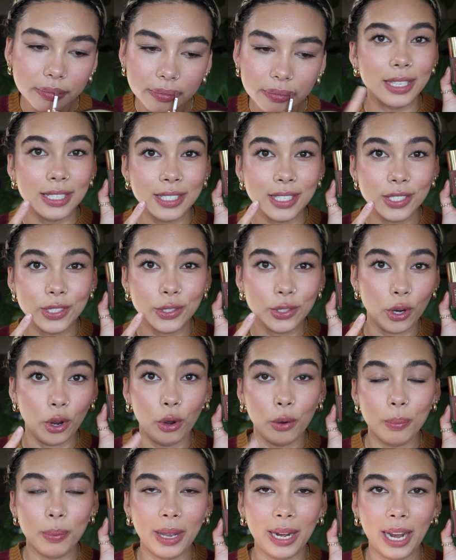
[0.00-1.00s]
This is
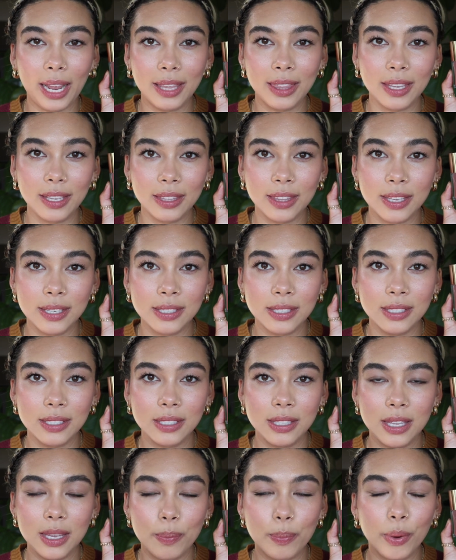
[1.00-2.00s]
taupe, and I think this
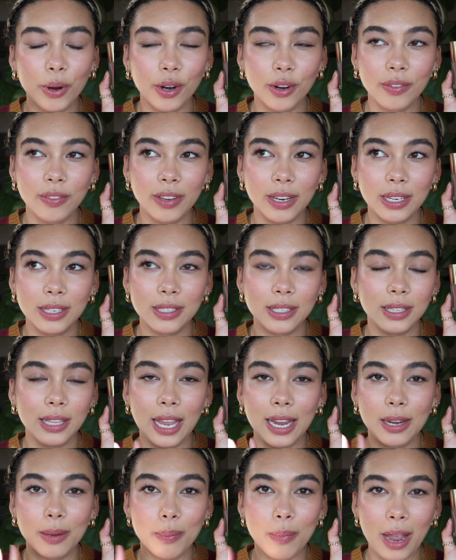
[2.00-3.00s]
is the perfect
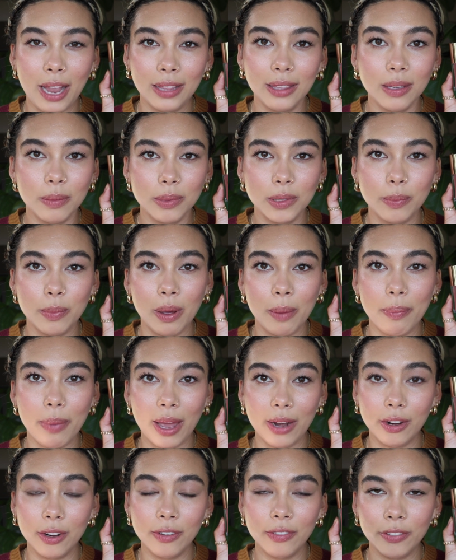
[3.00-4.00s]
like my lips
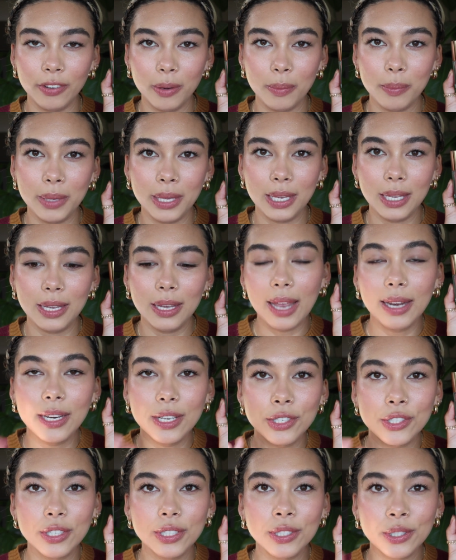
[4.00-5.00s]
but better for me,
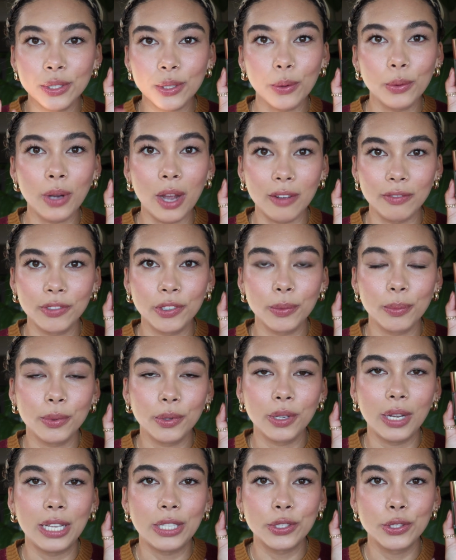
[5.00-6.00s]
and it's just so
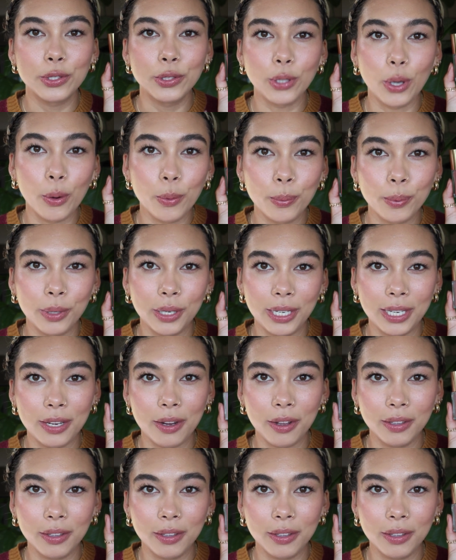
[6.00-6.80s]
comfortable and so pretty